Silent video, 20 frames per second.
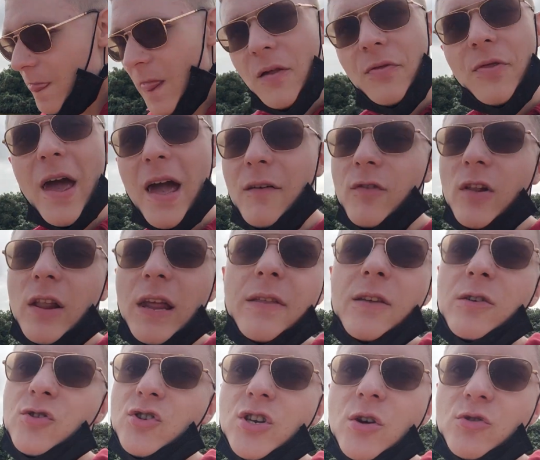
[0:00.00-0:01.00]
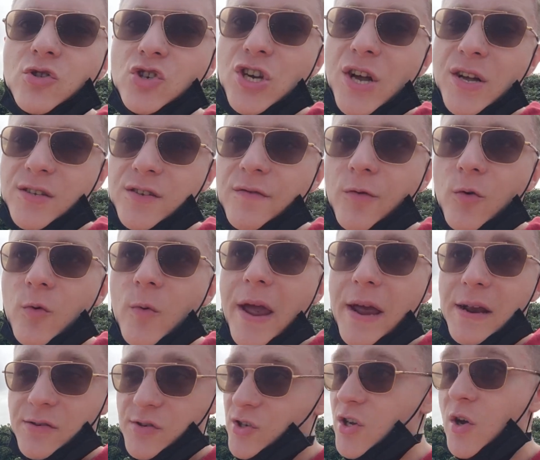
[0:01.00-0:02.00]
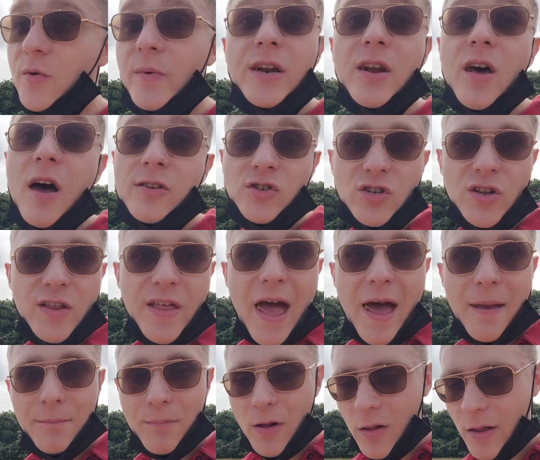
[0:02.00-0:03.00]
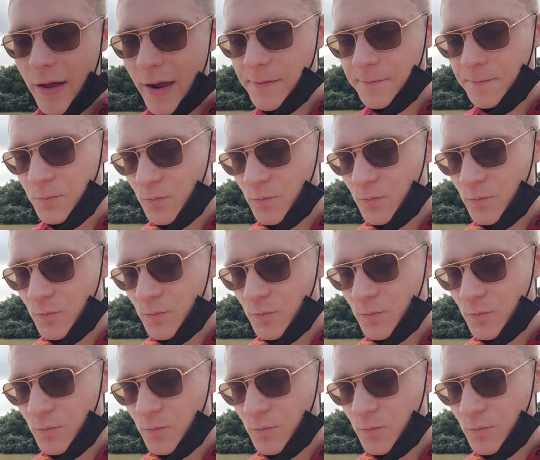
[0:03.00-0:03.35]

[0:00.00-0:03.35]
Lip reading: Thankfully there's no chance of rain, so we dodged that bullet,